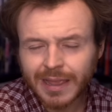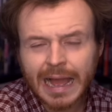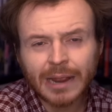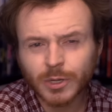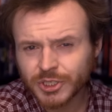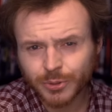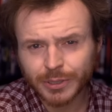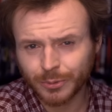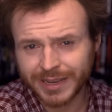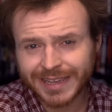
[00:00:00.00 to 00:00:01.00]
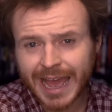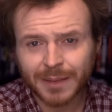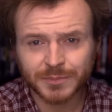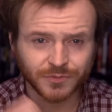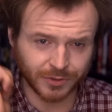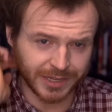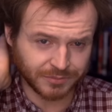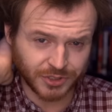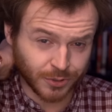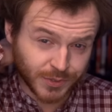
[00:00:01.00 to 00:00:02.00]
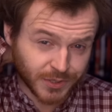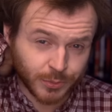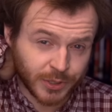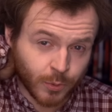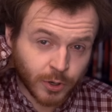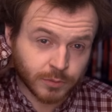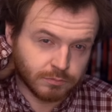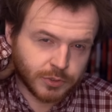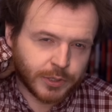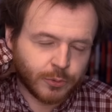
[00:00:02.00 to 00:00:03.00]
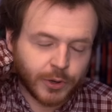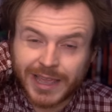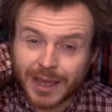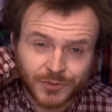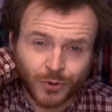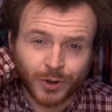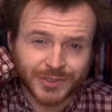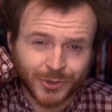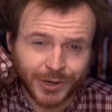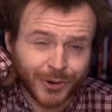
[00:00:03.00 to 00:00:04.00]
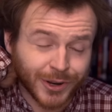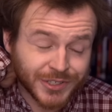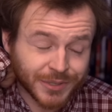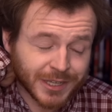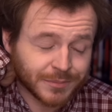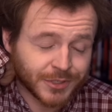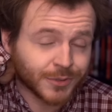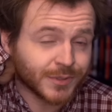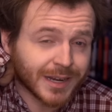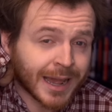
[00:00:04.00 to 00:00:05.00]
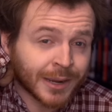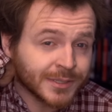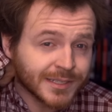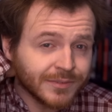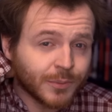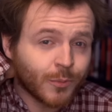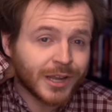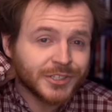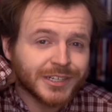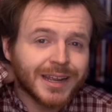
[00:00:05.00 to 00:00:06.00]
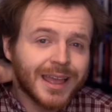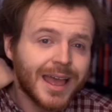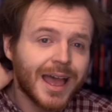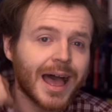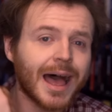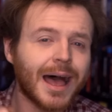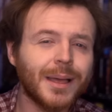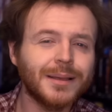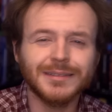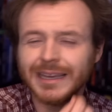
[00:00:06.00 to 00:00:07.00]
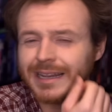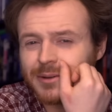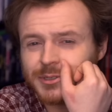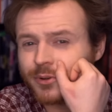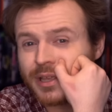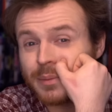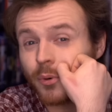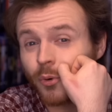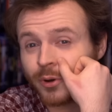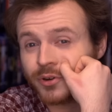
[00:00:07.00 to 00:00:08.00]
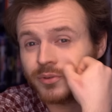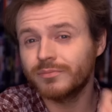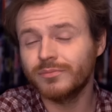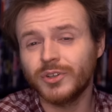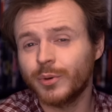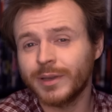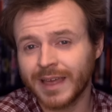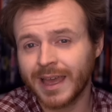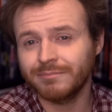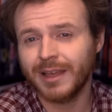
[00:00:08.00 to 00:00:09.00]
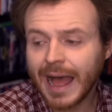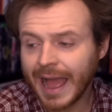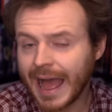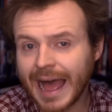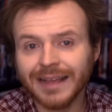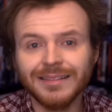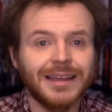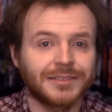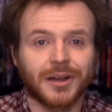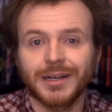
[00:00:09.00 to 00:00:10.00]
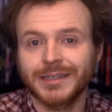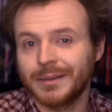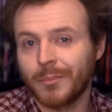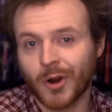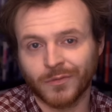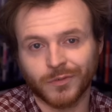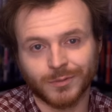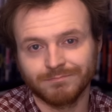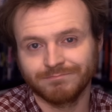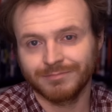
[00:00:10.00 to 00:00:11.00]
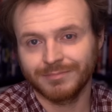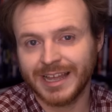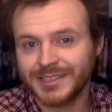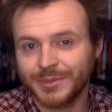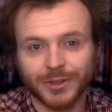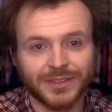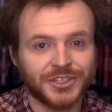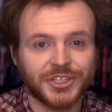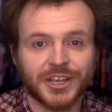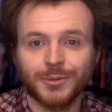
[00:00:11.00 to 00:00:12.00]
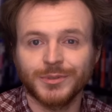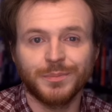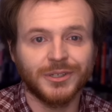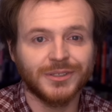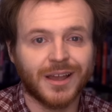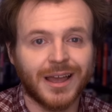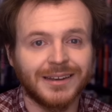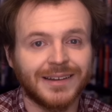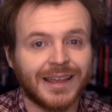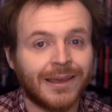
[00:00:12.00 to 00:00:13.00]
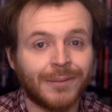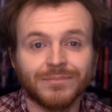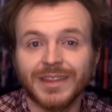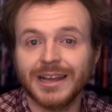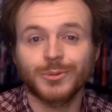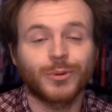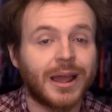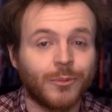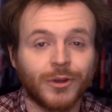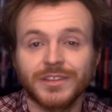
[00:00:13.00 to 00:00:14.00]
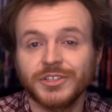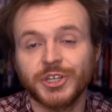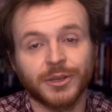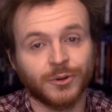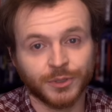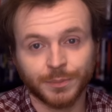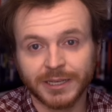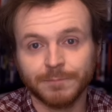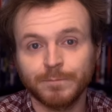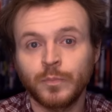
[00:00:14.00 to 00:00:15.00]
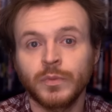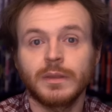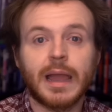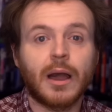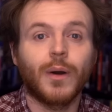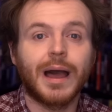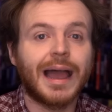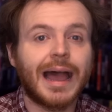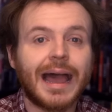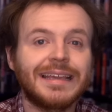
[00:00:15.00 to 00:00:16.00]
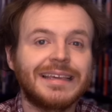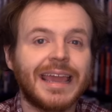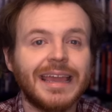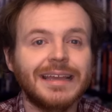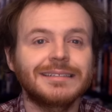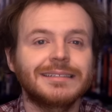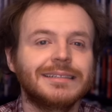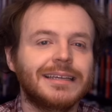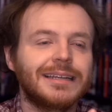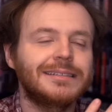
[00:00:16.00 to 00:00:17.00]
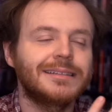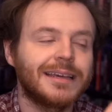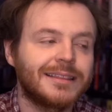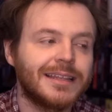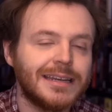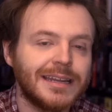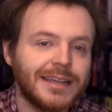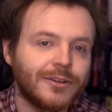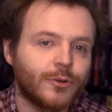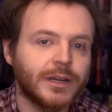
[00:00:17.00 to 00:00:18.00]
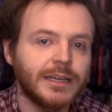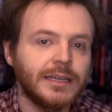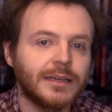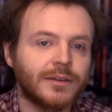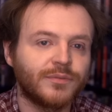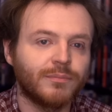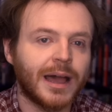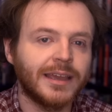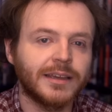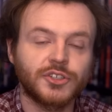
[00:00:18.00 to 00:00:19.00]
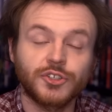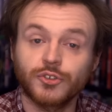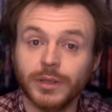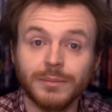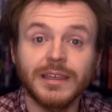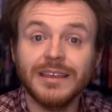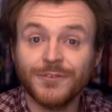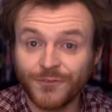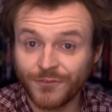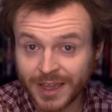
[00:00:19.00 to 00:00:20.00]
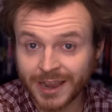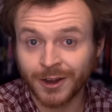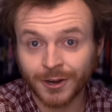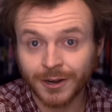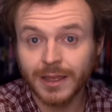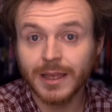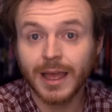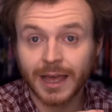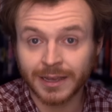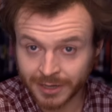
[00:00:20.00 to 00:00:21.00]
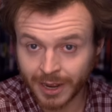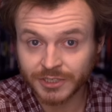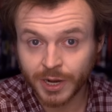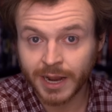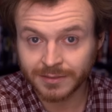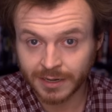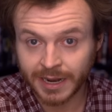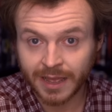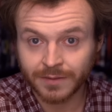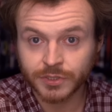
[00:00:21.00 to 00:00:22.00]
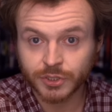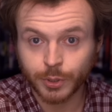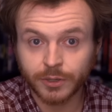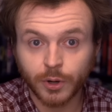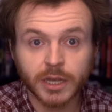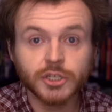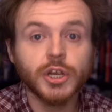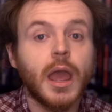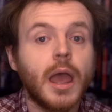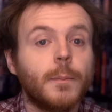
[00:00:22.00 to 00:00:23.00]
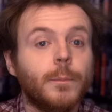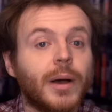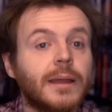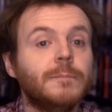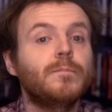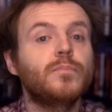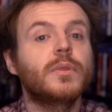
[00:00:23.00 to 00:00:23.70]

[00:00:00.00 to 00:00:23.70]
I was doing recaps for like shows that we weren't doing recaps for on Screen Crush, sometimes shows that I wasn't even watching. And I was really bored doing that. I like talking Marvel. That's what this channel was built on, and that's what I want this channel to be. Now, I can't get into like the nitty gritty of my extremely fair contract that I have with Screen Crush, but